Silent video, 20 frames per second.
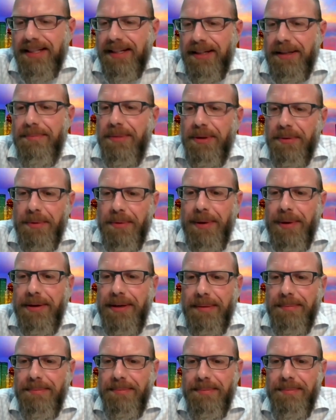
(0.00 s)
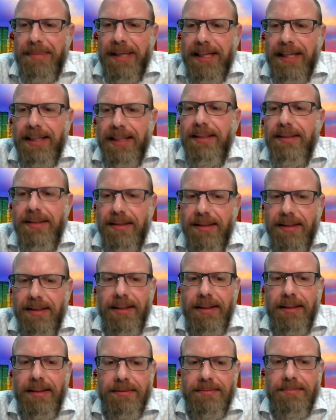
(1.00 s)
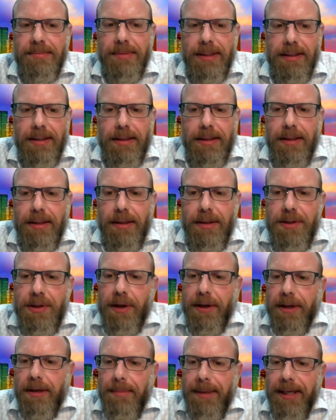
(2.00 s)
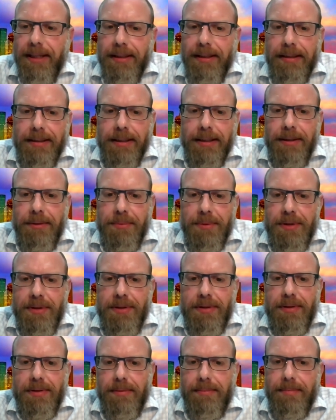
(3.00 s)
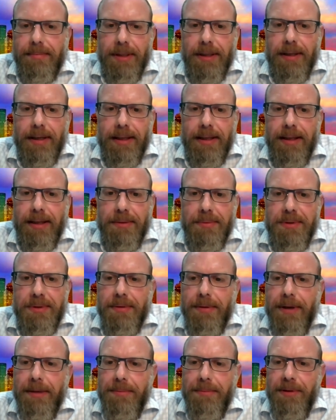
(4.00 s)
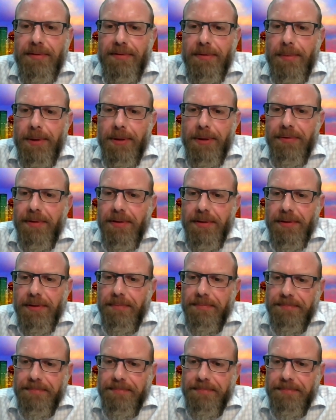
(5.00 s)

it, but we wound up meeting and talking about it. And I think it was the right move for both of us.